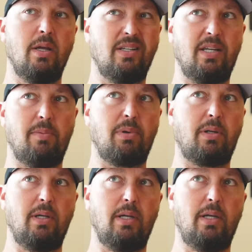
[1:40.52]

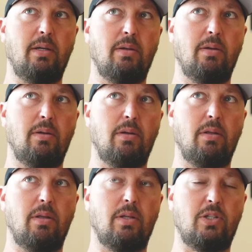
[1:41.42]
Typically,
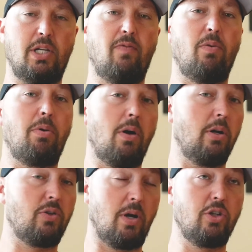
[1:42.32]
the safer
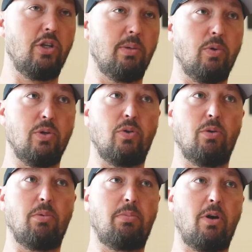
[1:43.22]
products are actually the more
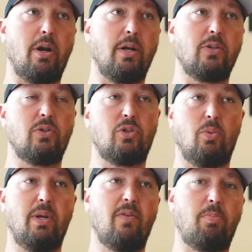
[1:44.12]
durable products. So
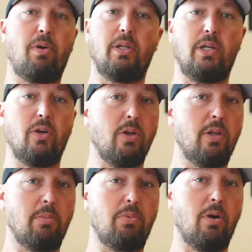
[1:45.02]
we have a
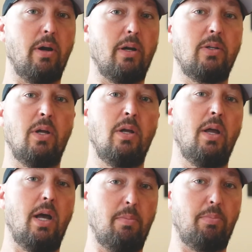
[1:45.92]
polyurethane product
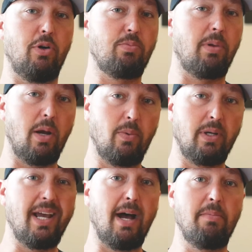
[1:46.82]
and a birch
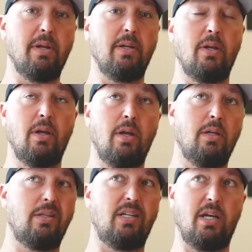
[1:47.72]
plywood cabinet.
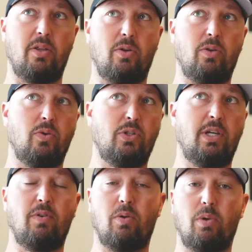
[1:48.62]
Together, those
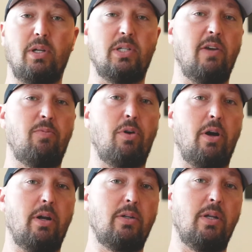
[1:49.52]
give you a really safe
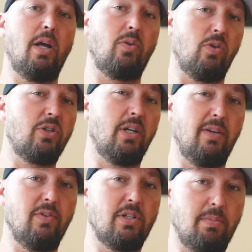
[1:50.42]
product, and they're also gonna
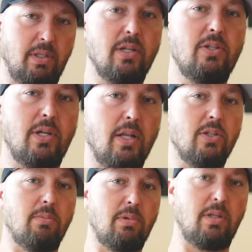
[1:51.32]
give you something that
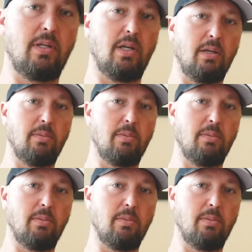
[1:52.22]
stands up to the daily